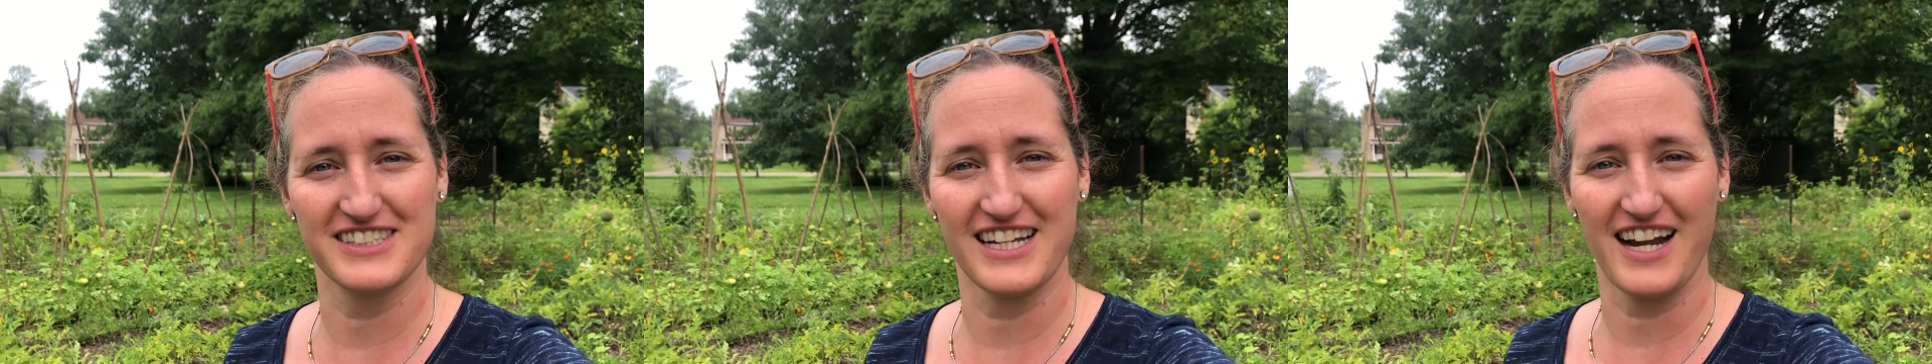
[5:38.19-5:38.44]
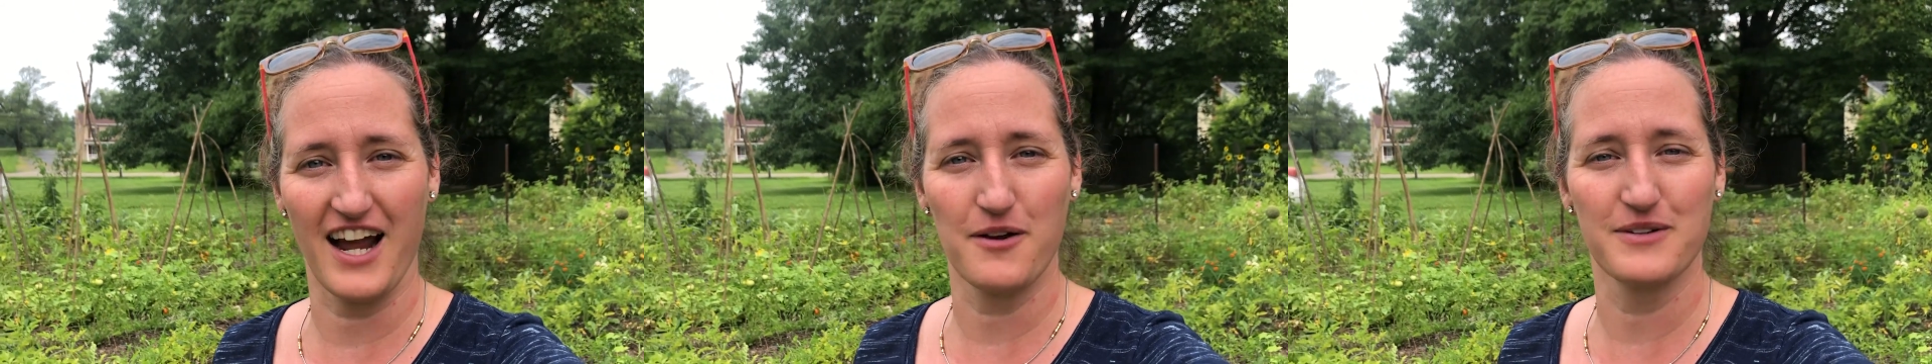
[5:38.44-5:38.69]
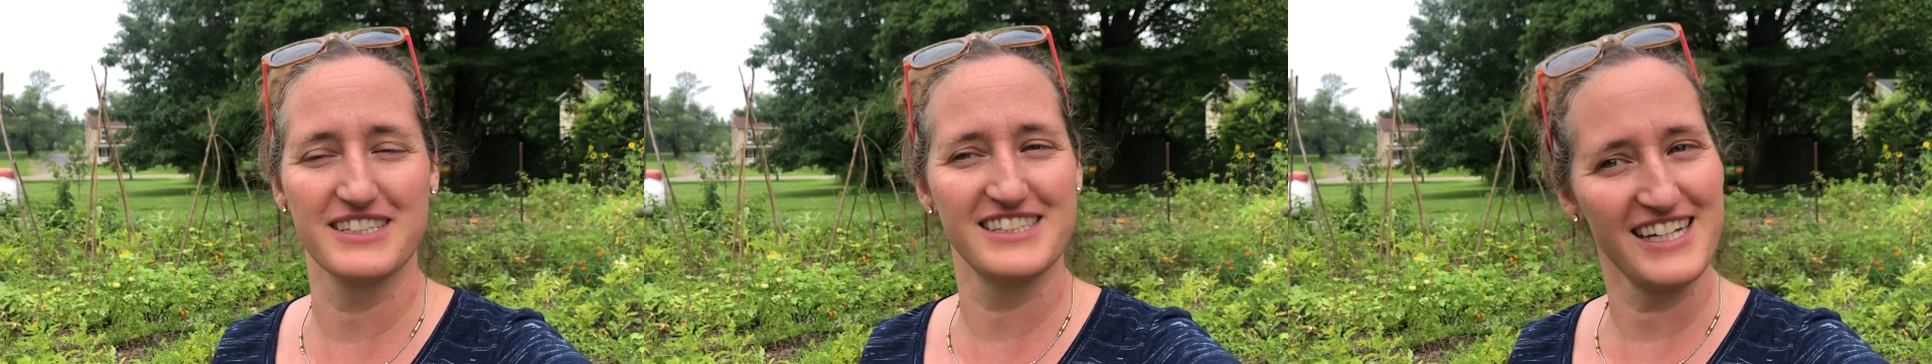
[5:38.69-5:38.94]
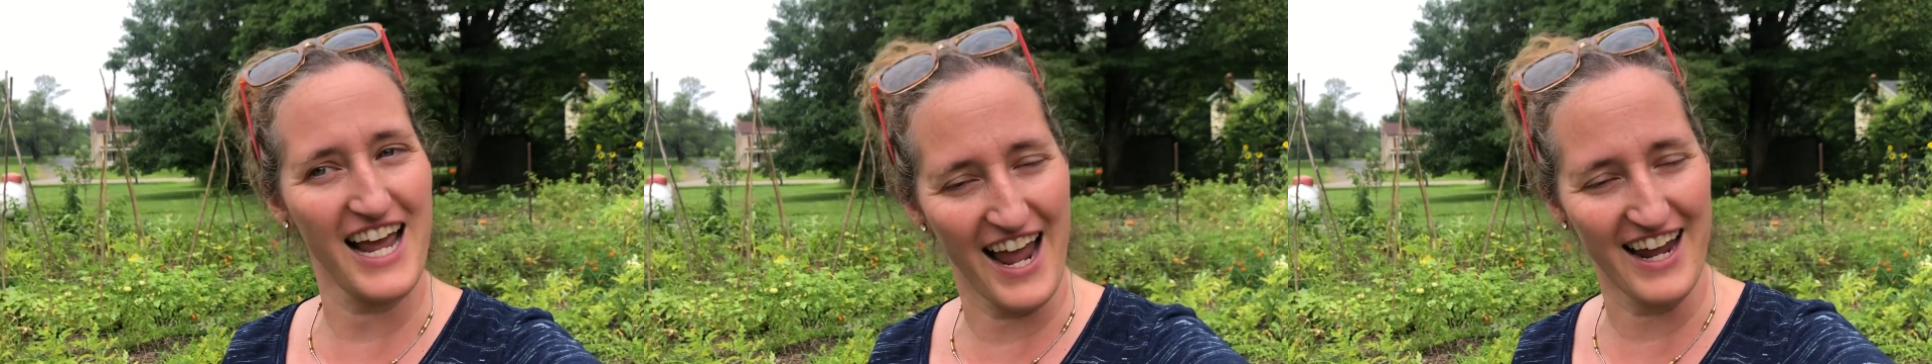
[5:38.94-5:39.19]
And I would
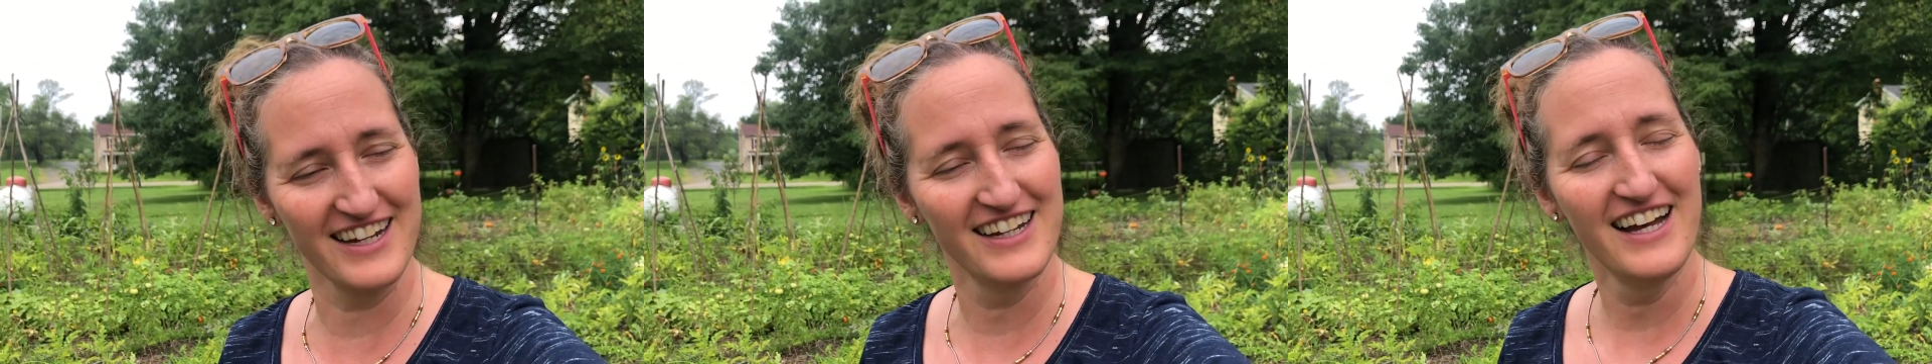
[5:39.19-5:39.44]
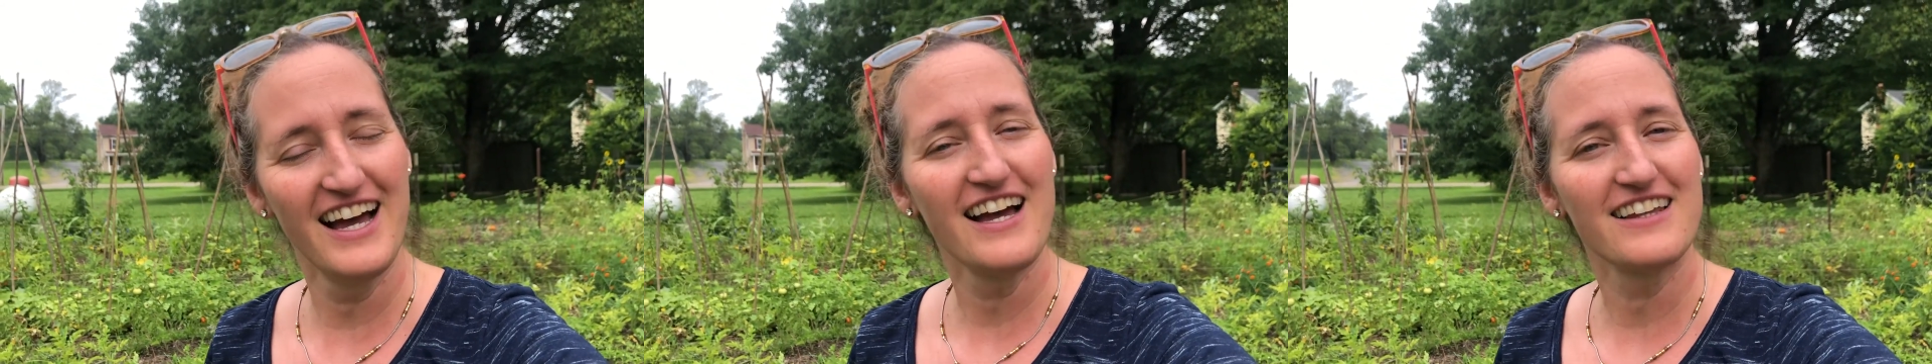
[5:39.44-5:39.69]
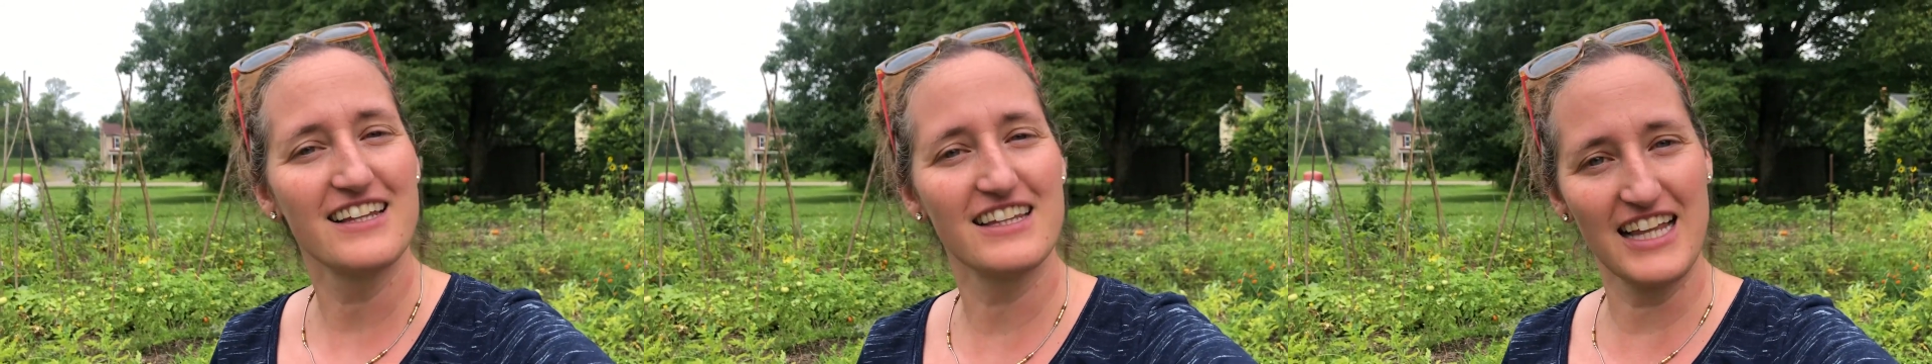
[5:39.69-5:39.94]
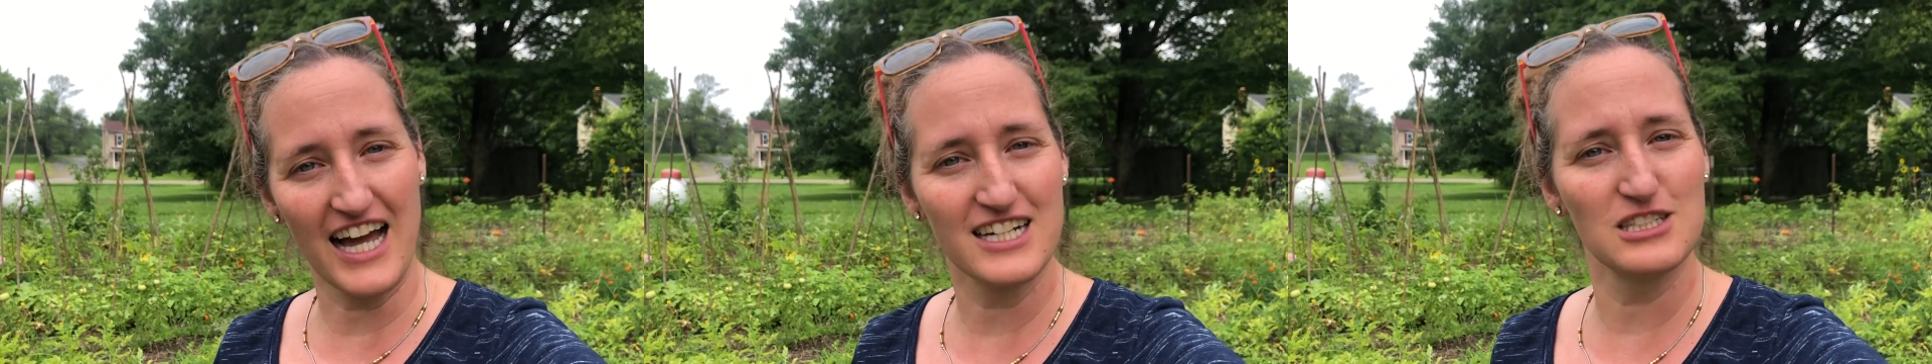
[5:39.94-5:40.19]
say that
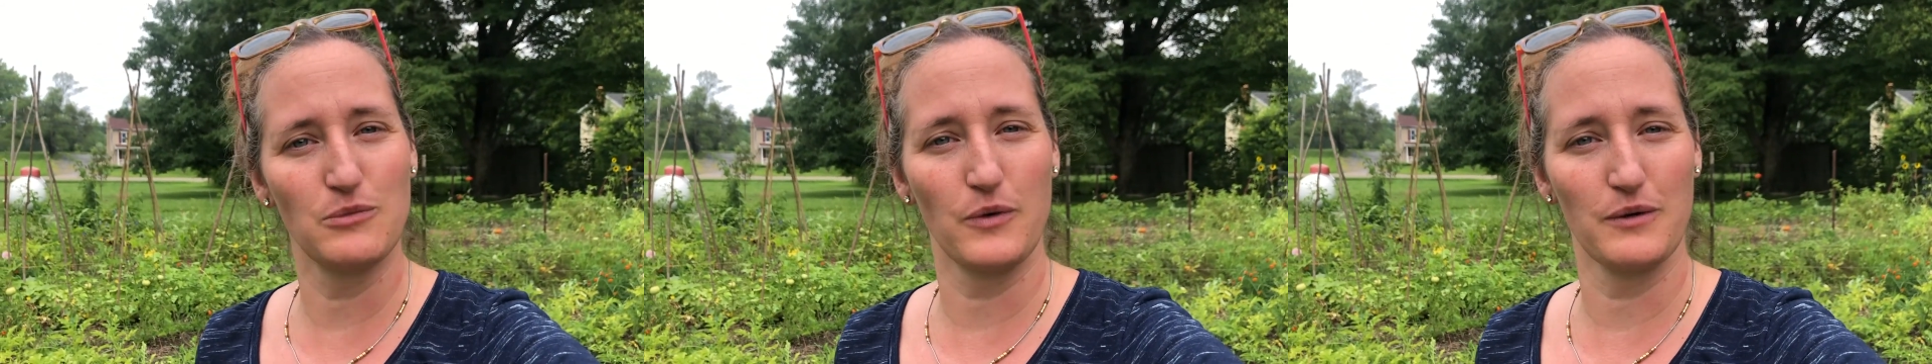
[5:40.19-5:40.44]
that is more